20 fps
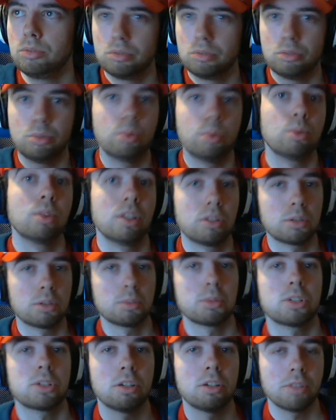to do this.
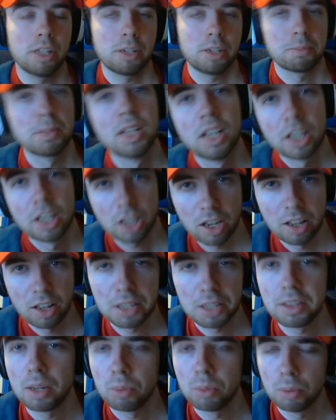It's kind of like, kind of
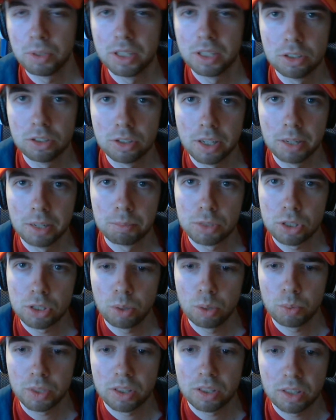like that what we did today.
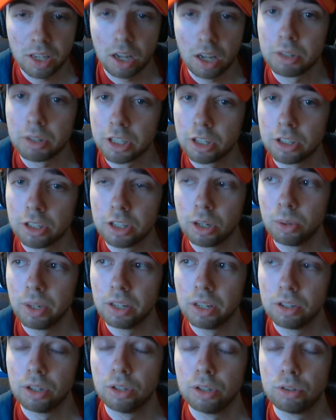So with that, we're gonna go
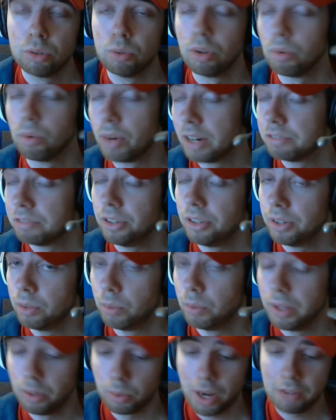into the raffle, and
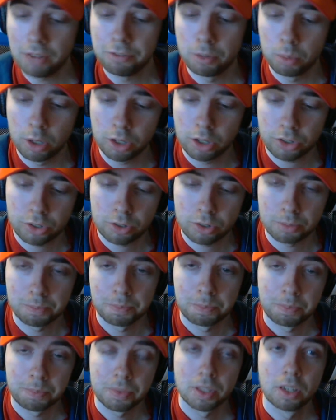the way the raffle works
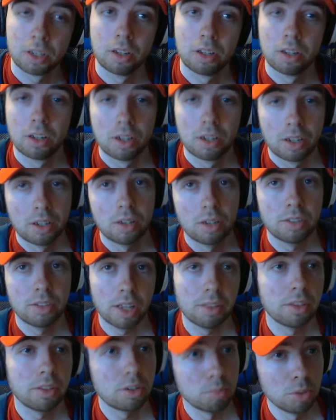is
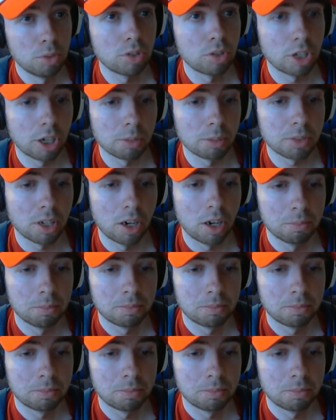that this music comes on.